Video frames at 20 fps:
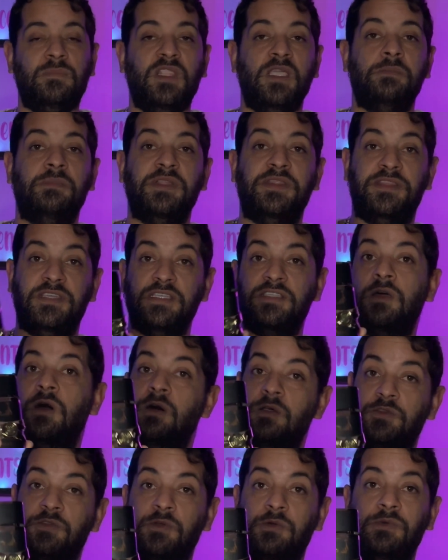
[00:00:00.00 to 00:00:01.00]
But this
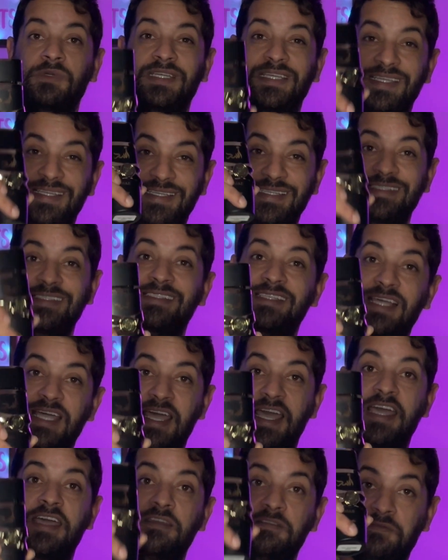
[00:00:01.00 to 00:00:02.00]
also is
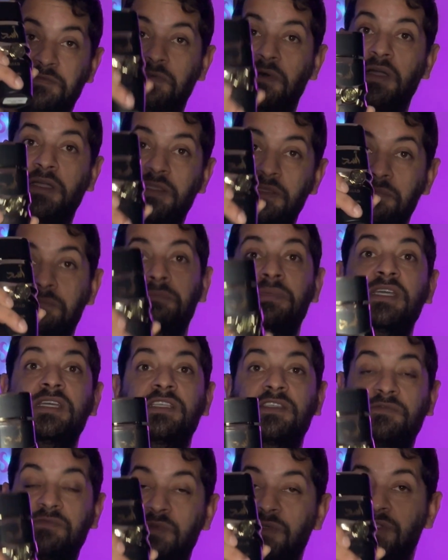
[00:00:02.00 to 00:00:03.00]
a fucking
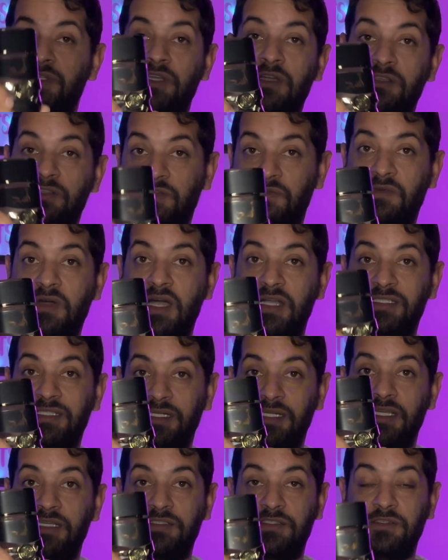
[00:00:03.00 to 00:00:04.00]
beast for the Sauvage
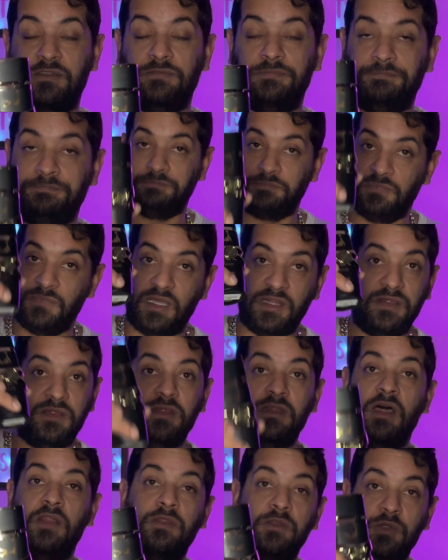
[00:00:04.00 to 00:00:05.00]
Elixir.
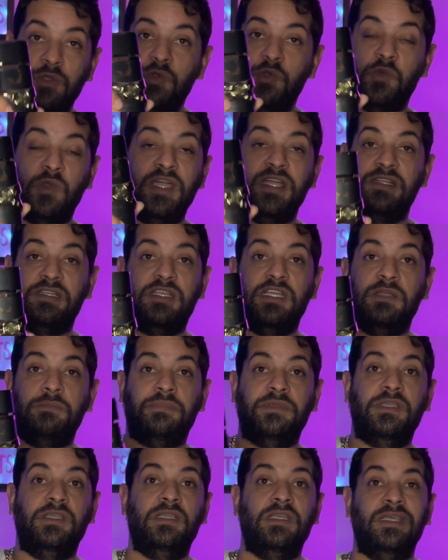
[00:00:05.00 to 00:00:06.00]
Another great
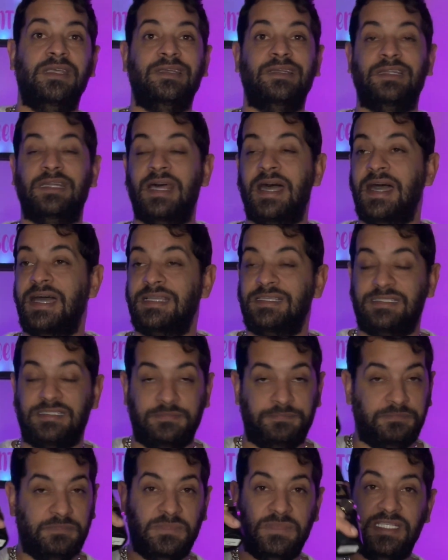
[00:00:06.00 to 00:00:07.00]
cheapie, lasts
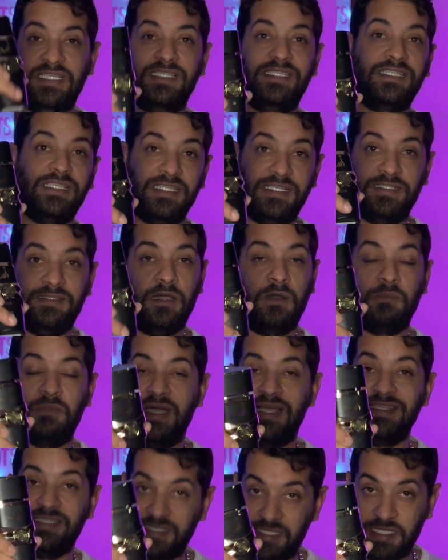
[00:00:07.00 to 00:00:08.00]
easily on
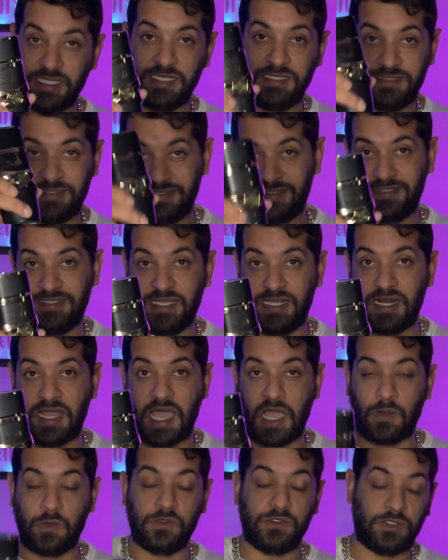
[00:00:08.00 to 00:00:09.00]
my skin 10
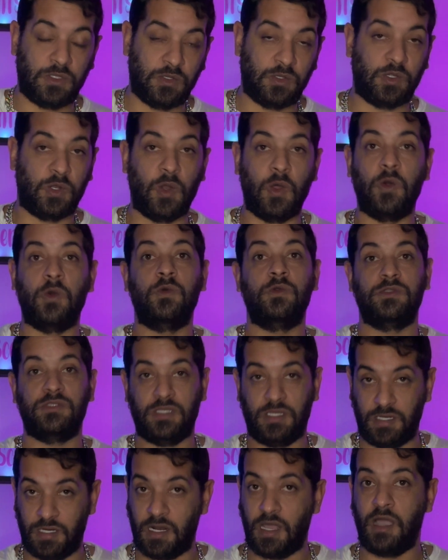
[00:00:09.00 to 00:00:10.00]
hours, on clothes
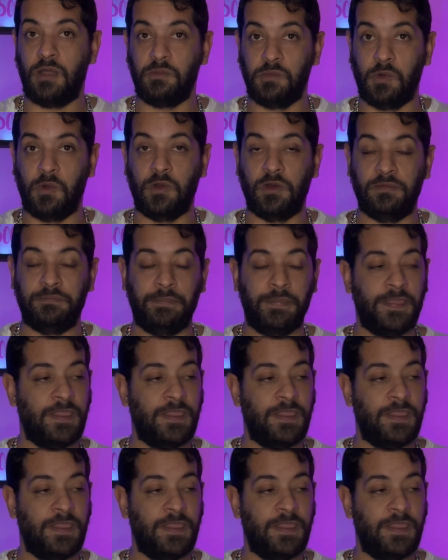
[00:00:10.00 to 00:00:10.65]
a lot more.